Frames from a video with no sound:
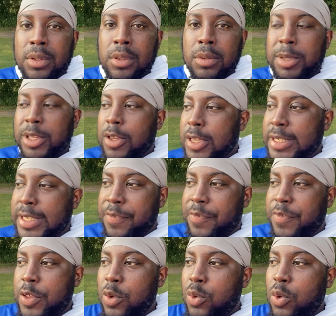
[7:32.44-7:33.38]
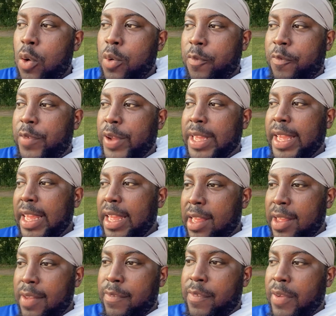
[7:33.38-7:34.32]
Because if you don't
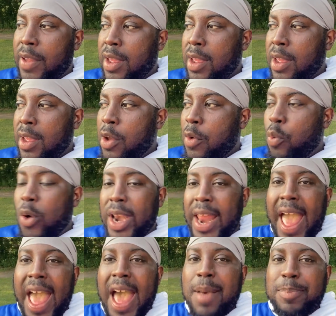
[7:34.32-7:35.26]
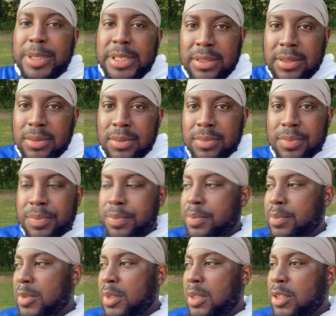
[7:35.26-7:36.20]
forgive what happened,
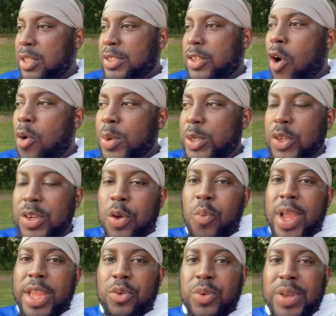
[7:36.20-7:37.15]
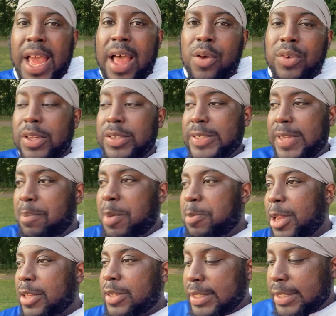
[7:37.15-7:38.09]
it's always going to weigh you down. Now, some
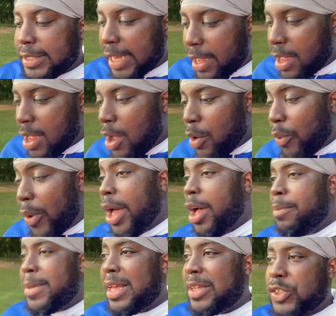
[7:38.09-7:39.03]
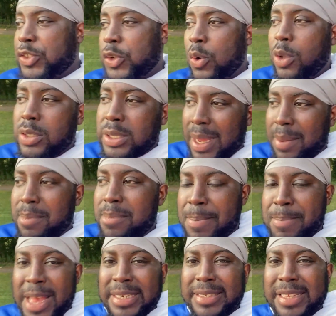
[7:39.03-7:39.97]
people are going to say, well, man, Solo,
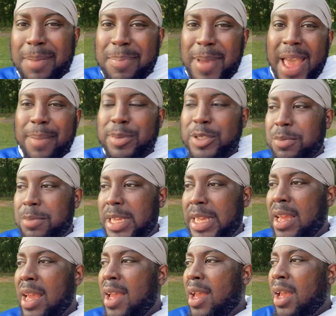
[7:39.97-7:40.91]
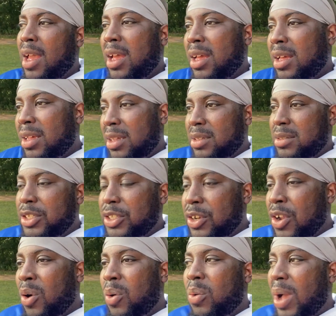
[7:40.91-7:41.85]
something messed up happened to me. You
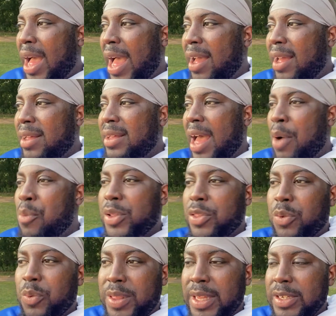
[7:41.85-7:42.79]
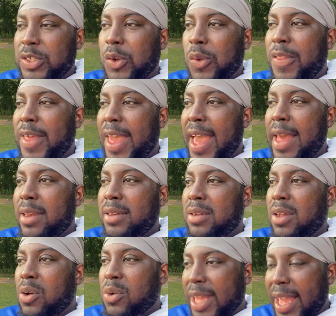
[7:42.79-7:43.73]
know, I went through this or that.
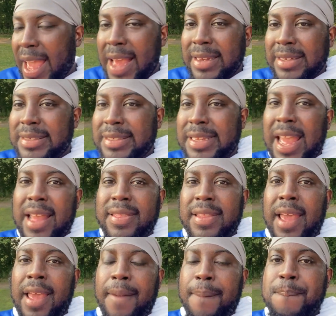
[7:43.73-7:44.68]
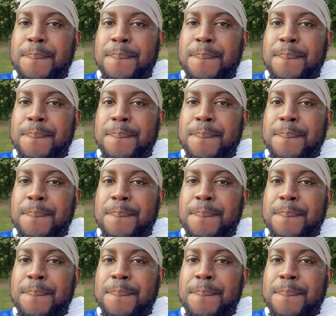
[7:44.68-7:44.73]
Okay, I understand that.